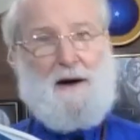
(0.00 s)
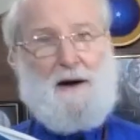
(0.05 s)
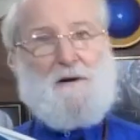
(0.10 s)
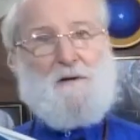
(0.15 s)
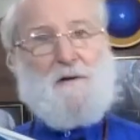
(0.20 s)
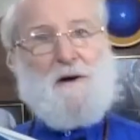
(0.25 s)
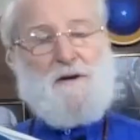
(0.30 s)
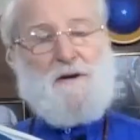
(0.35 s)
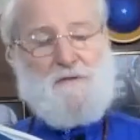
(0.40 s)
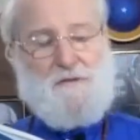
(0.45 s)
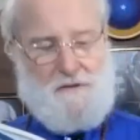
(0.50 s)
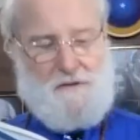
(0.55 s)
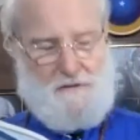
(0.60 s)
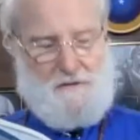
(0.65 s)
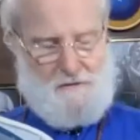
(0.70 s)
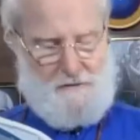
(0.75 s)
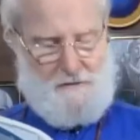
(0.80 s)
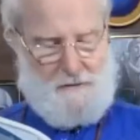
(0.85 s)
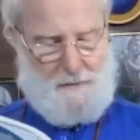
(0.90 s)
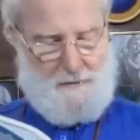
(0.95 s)
a gracious
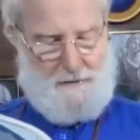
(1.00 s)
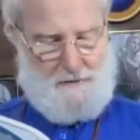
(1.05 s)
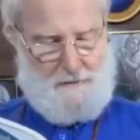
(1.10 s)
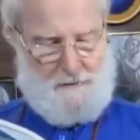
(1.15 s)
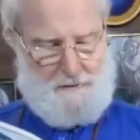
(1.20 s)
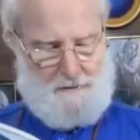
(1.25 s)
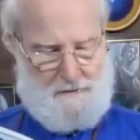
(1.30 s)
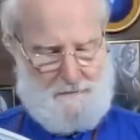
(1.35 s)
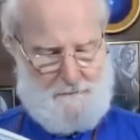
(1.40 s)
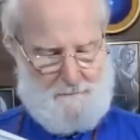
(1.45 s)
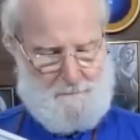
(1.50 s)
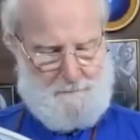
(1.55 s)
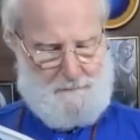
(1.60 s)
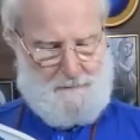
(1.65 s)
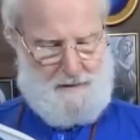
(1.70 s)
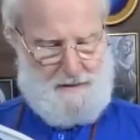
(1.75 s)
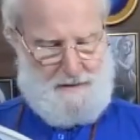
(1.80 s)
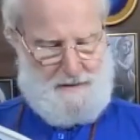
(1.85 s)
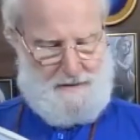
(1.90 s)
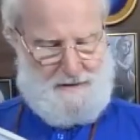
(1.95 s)
tribute.
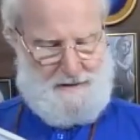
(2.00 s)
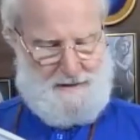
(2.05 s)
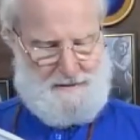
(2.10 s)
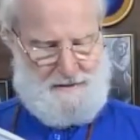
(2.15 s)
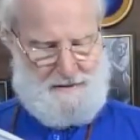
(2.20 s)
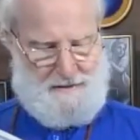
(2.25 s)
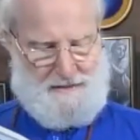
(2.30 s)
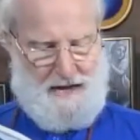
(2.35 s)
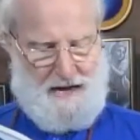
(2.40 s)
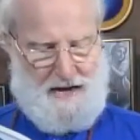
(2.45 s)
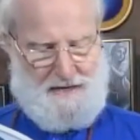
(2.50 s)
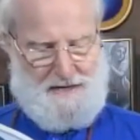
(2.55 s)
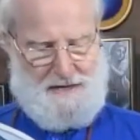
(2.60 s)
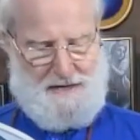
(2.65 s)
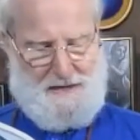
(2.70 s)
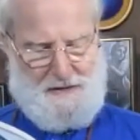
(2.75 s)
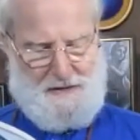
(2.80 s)
The tiny